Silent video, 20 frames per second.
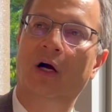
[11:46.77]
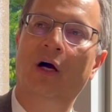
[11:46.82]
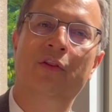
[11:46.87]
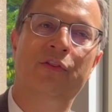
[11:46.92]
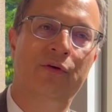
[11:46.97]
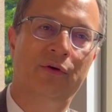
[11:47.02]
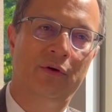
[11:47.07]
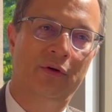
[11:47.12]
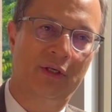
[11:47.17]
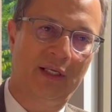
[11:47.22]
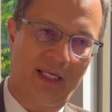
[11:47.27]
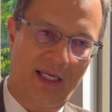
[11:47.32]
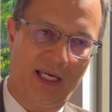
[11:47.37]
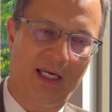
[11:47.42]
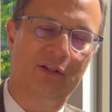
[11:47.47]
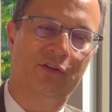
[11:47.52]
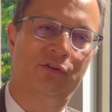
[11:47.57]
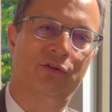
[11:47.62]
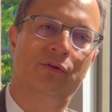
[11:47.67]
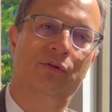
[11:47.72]
other
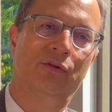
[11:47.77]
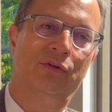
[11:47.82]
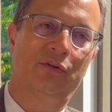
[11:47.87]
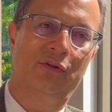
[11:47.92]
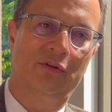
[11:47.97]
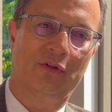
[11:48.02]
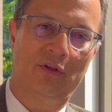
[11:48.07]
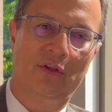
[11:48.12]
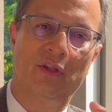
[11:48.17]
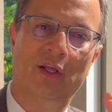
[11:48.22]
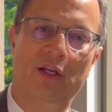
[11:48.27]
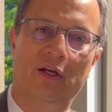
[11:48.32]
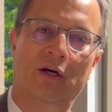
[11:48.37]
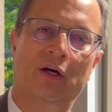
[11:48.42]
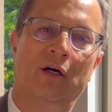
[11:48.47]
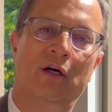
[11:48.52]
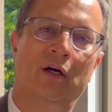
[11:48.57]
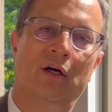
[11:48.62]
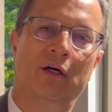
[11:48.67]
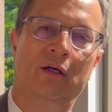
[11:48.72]
cancers that
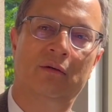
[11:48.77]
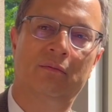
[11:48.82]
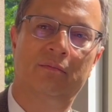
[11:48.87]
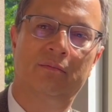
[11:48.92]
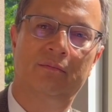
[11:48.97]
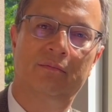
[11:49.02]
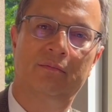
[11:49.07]
are,